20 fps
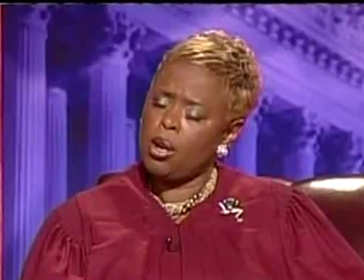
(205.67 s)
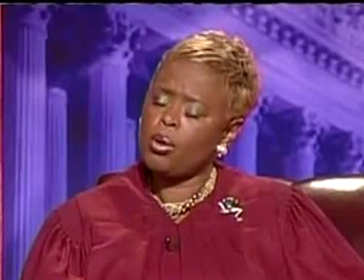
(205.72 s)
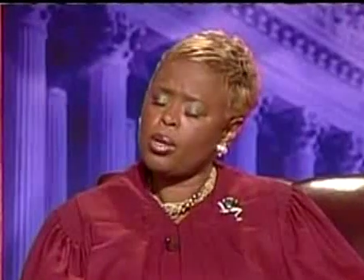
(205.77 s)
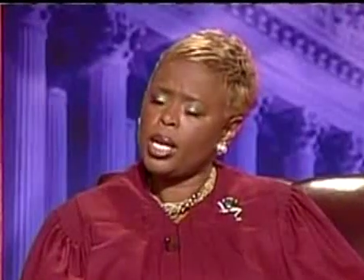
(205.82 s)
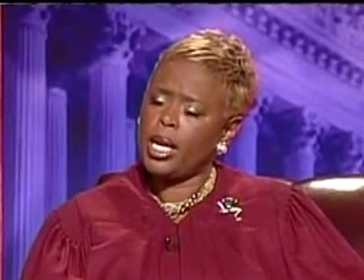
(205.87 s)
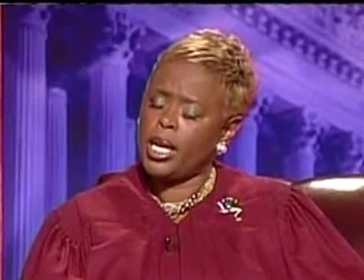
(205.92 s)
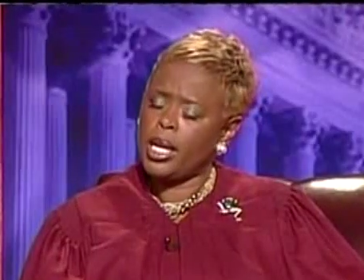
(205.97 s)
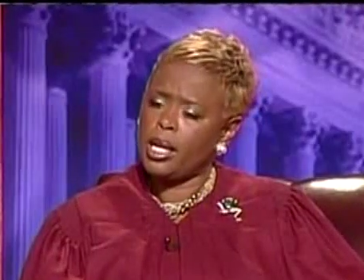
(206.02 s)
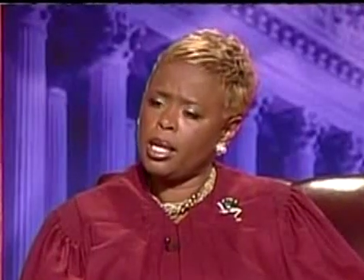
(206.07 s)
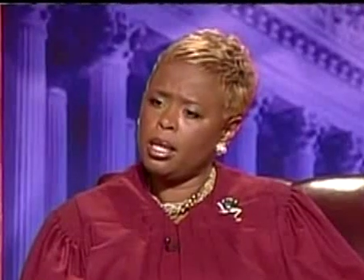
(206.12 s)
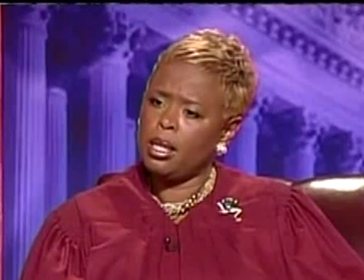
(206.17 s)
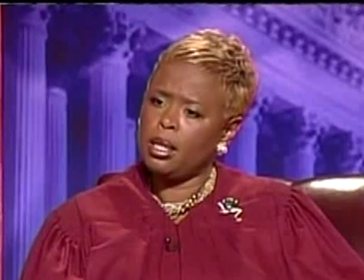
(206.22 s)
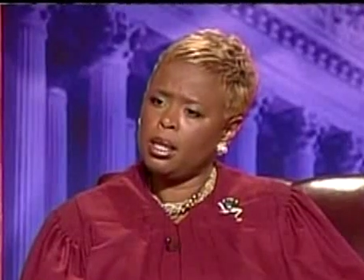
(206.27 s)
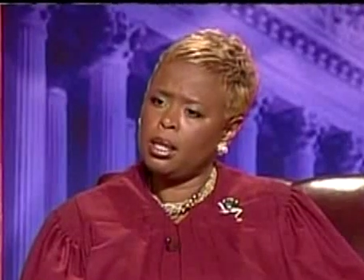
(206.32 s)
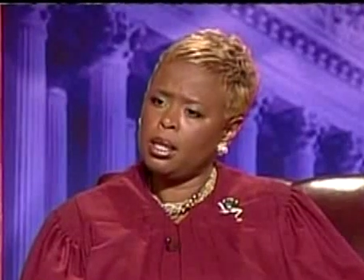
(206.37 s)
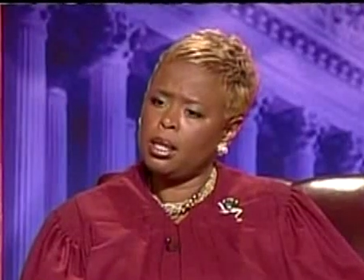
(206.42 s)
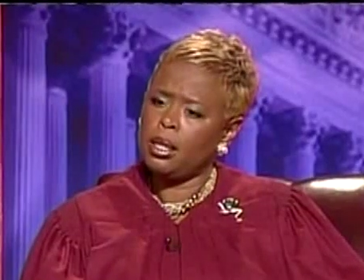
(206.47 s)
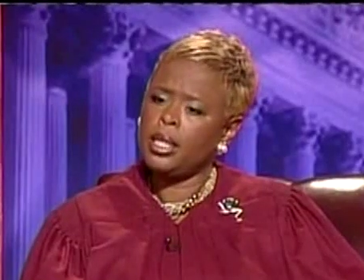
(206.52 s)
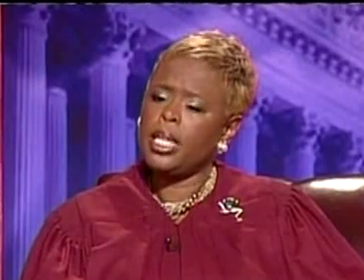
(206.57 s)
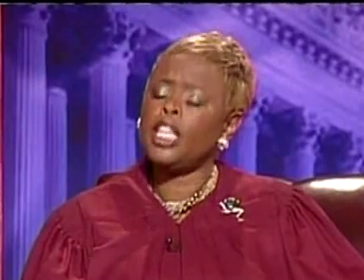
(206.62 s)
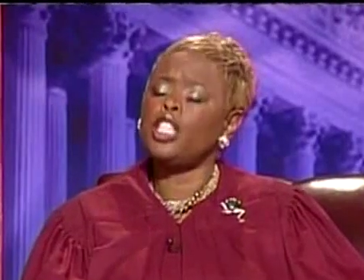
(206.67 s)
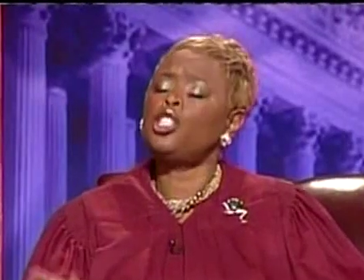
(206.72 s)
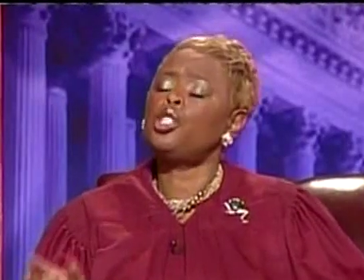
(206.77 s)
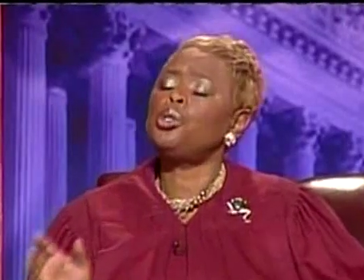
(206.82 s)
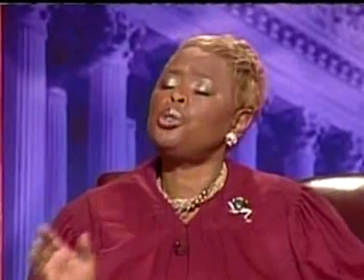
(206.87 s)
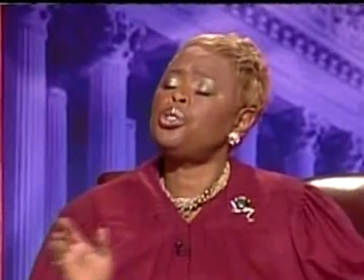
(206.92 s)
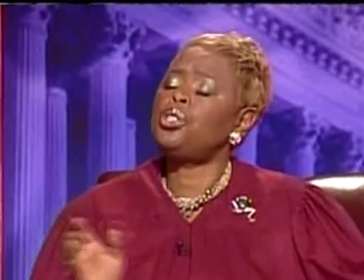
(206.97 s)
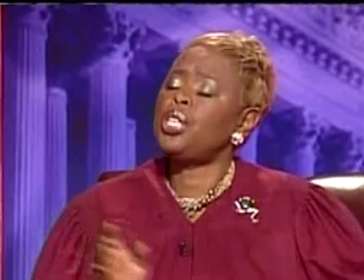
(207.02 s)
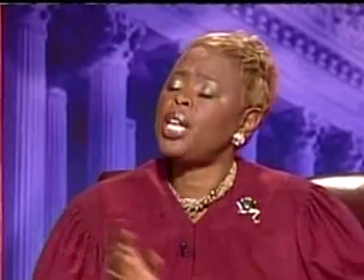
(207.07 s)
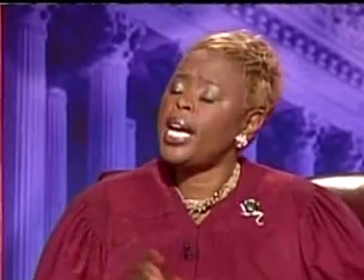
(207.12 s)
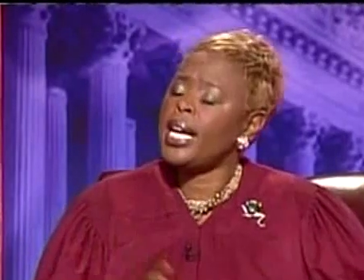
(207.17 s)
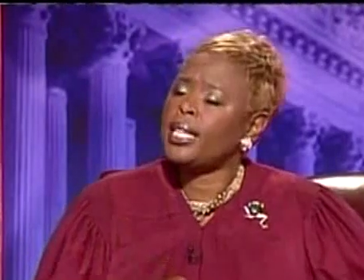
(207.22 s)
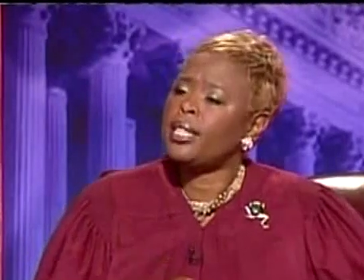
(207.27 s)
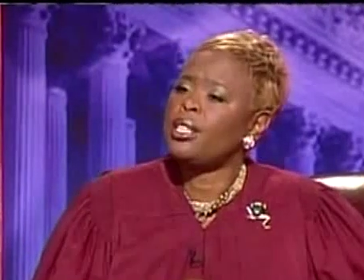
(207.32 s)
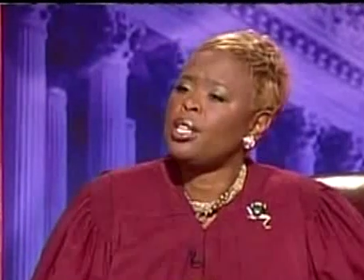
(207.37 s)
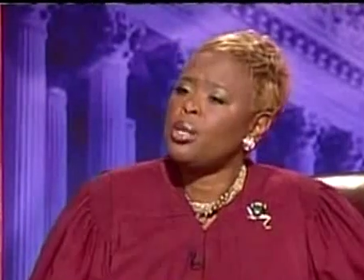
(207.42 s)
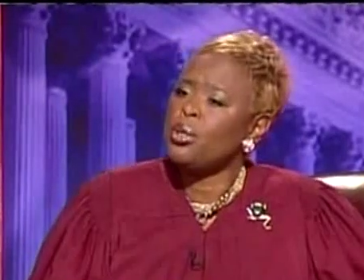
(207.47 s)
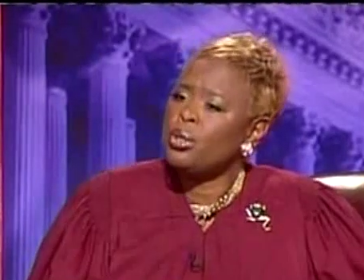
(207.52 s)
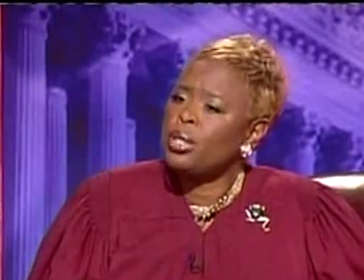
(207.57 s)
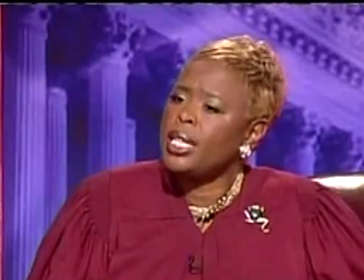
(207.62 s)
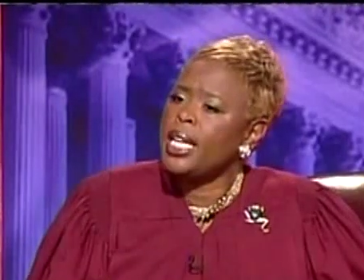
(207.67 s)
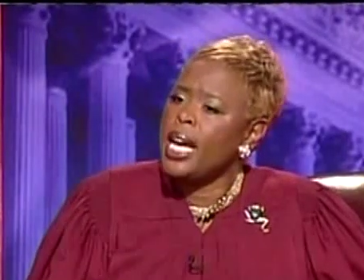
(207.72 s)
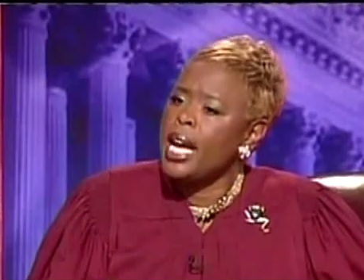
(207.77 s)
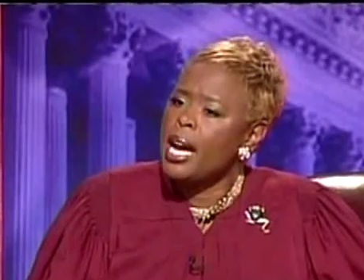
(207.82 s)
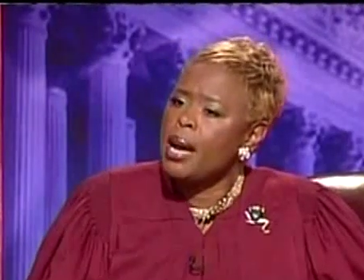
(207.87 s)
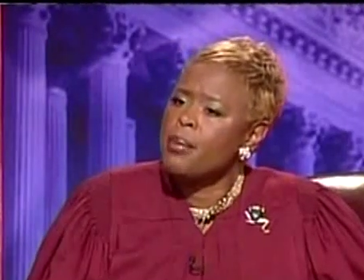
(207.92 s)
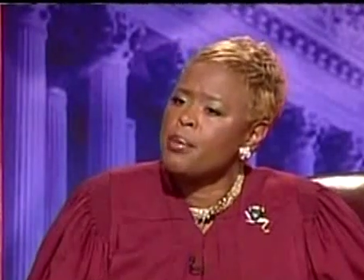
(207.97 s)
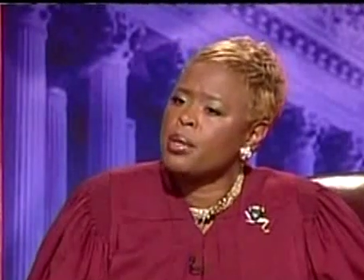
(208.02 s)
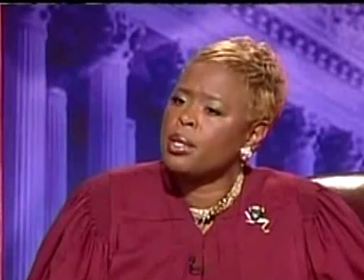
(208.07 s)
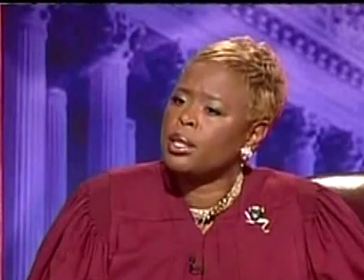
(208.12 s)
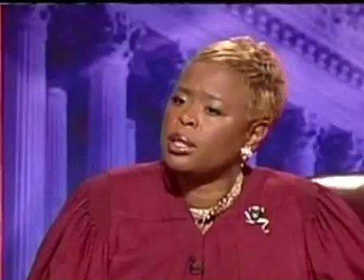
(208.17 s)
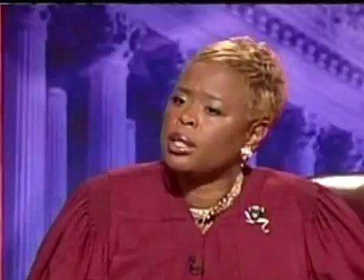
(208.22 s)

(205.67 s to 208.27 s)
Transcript: Okay. Did you check those cameras?